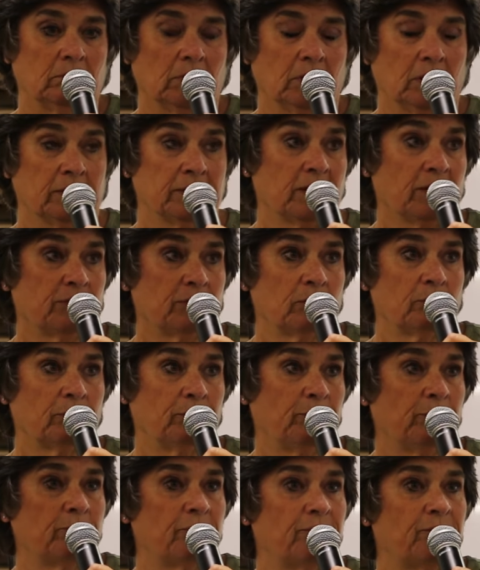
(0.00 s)
Another
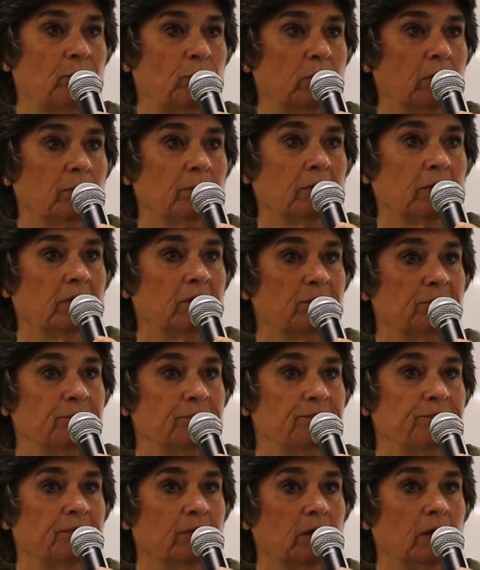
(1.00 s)
form of
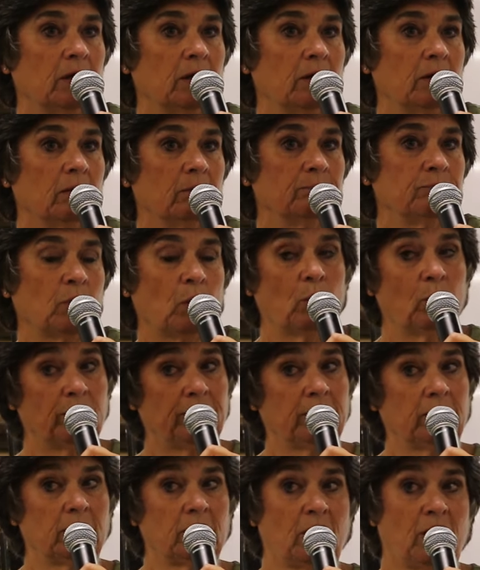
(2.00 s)

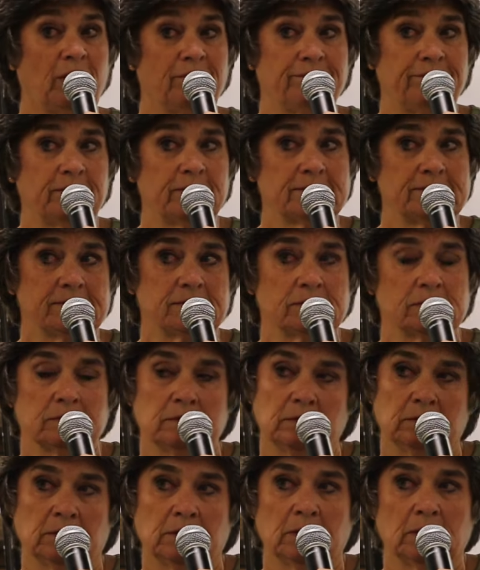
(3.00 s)
holding an office
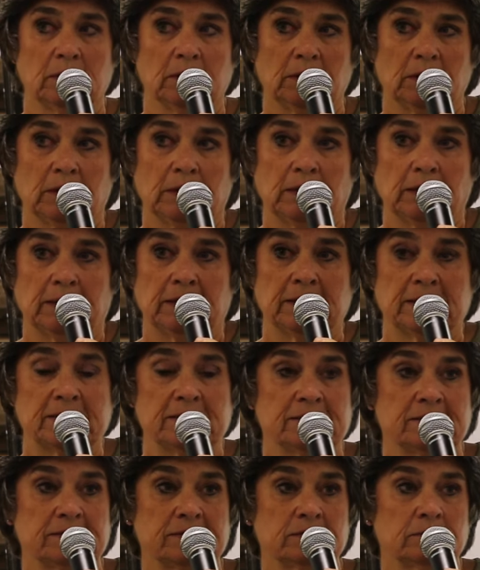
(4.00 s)

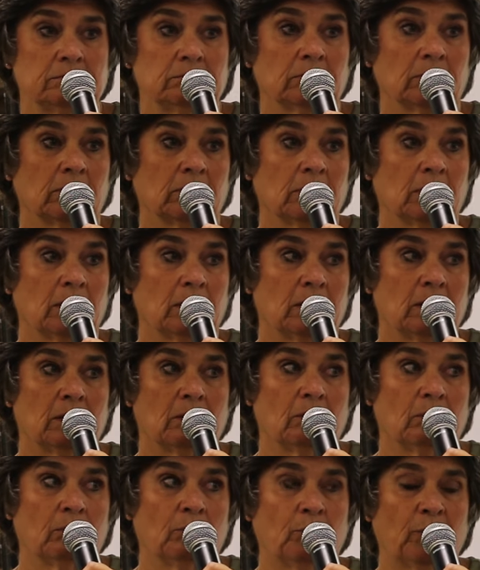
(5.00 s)
is,
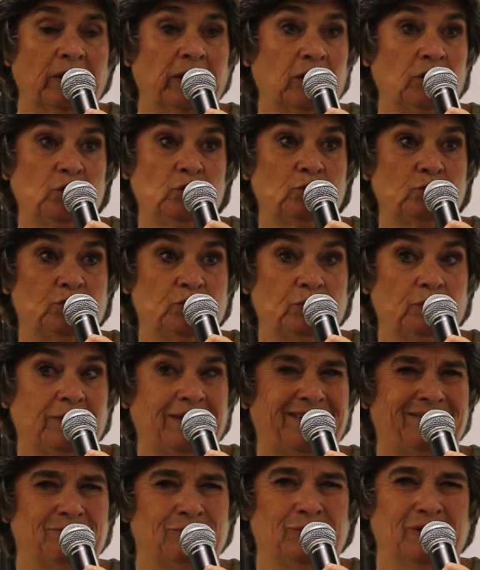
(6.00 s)
what can you do
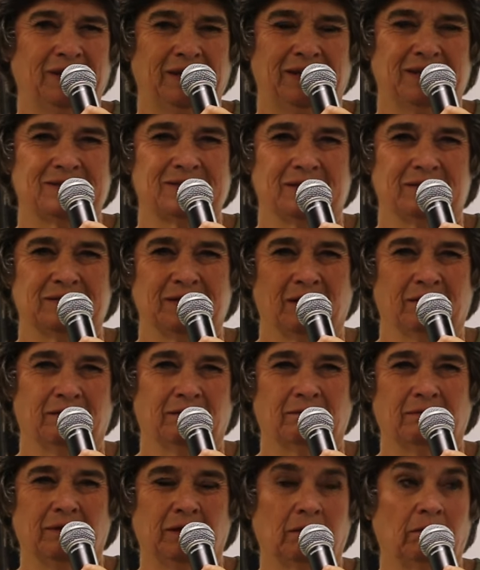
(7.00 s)
that really isn't
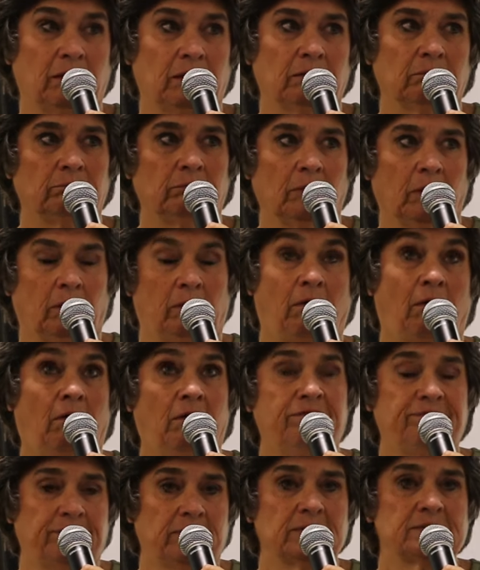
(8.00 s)
technically like an
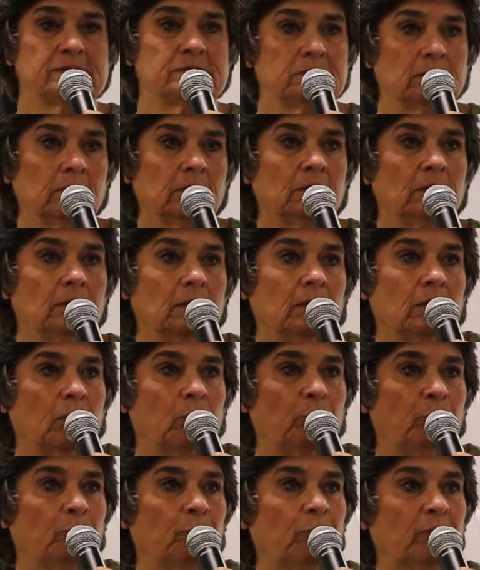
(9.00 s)
office,
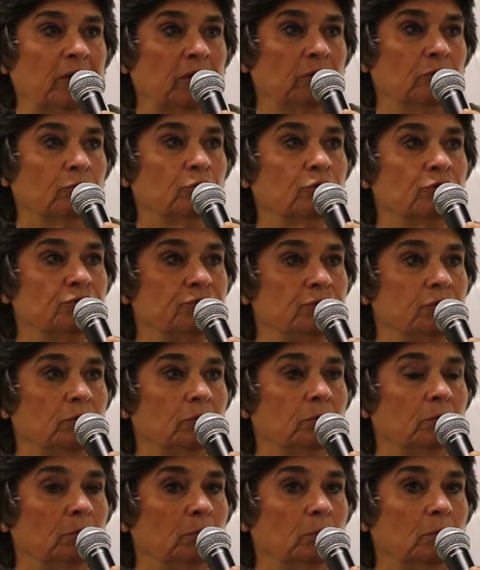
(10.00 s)
but you could
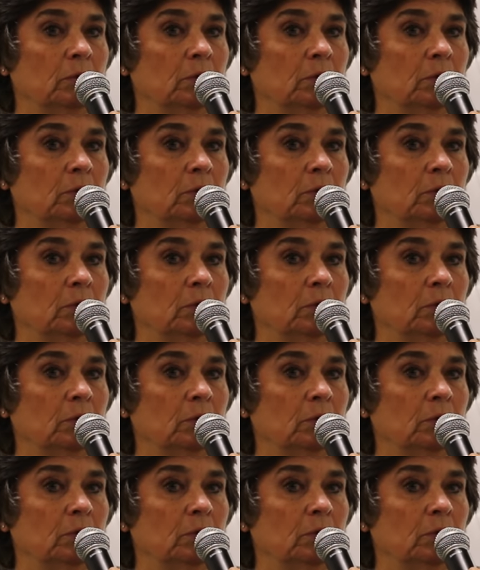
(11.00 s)
do